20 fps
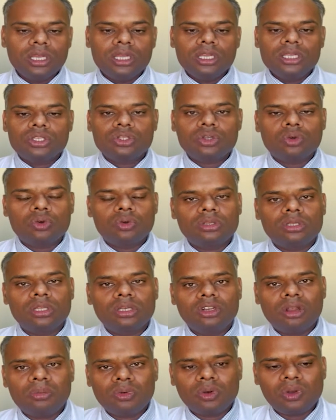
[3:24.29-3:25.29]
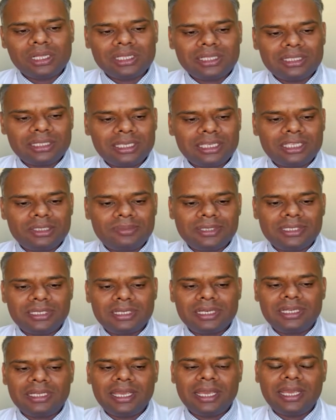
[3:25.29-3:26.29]
So the glomerulus is
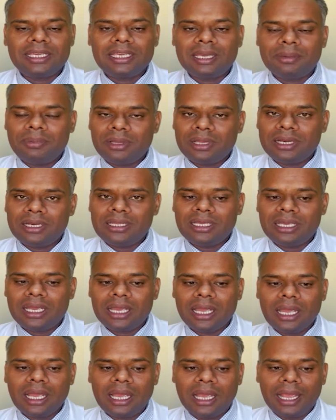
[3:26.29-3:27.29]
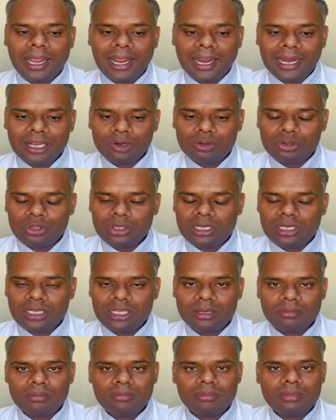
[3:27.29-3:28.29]
basically a capillary
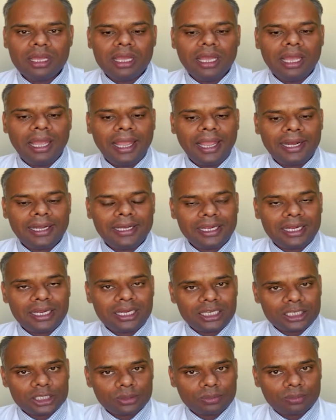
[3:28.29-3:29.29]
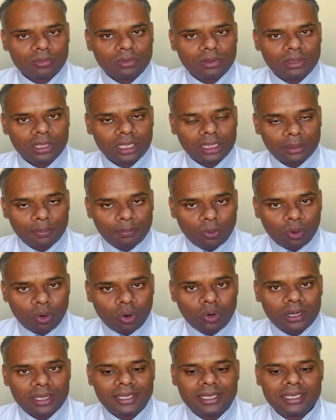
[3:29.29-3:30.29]
endothelium, and the
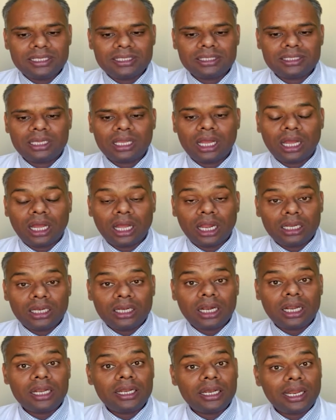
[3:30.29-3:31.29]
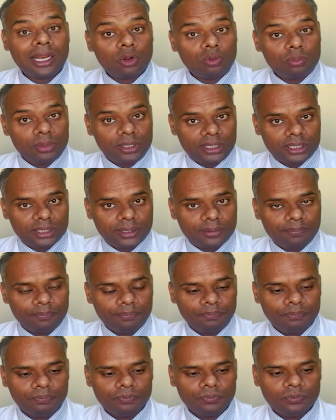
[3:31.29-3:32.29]
pore is 100 nanometer,
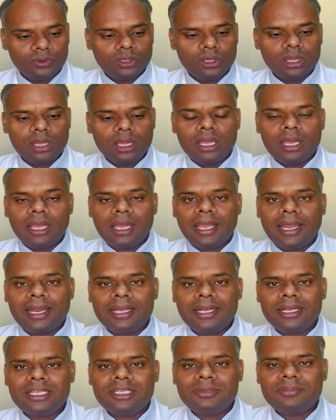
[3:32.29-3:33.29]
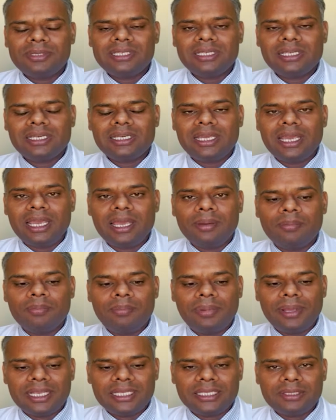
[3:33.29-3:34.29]
and it is basically a
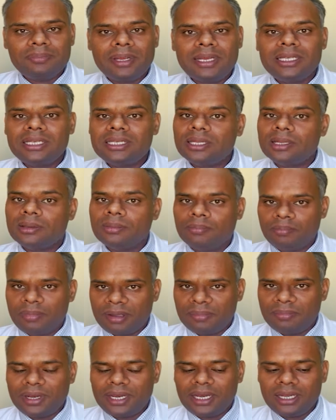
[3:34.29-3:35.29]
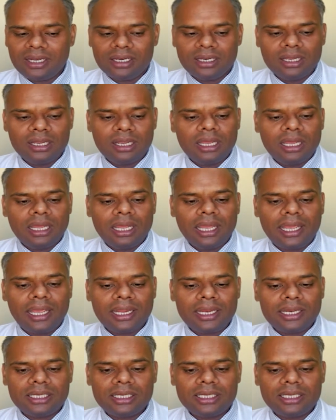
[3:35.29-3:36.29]
basement membrane,
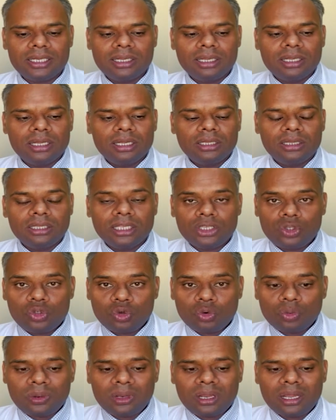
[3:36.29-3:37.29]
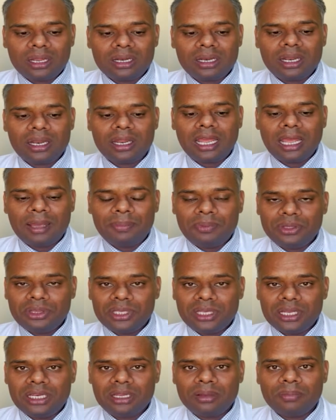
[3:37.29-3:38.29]
and the tubular
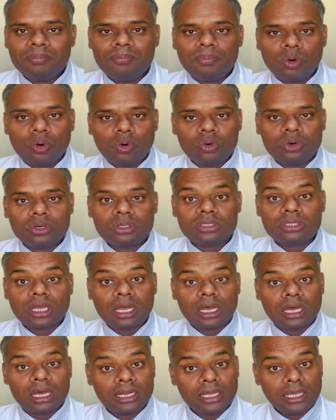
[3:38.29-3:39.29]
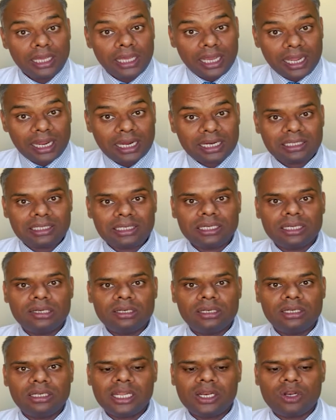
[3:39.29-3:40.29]
epithelium pores are
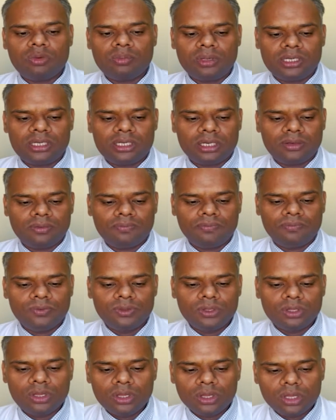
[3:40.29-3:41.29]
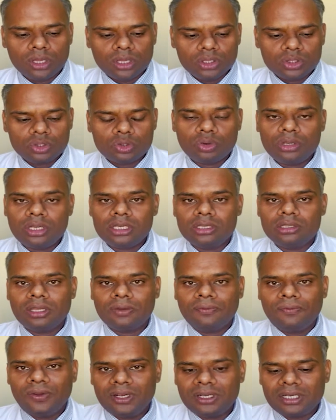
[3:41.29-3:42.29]
8 nanometer. So the
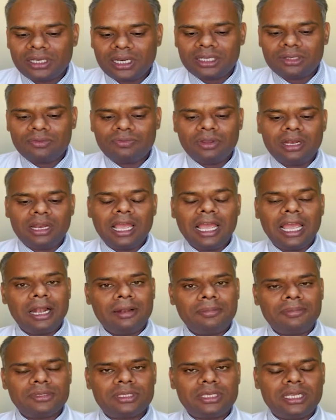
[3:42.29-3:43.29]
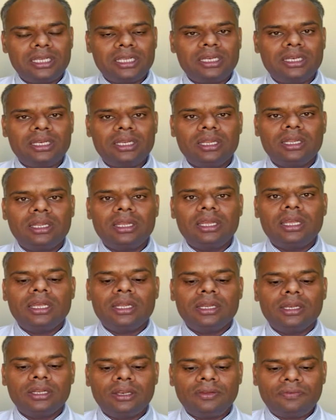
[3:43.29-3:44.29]
filtrate will help in
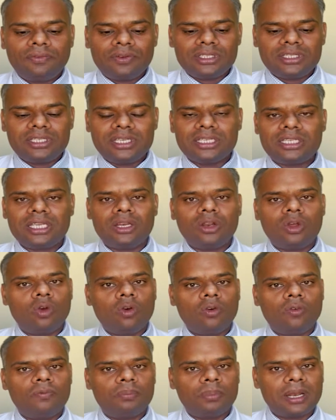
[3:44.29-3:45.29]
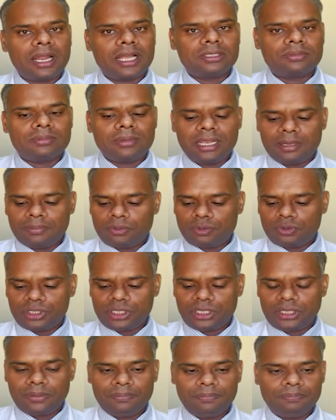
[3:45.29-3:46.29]
differentiation of plasma and
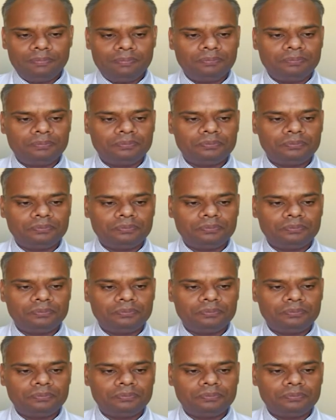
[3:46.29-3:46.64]
protein.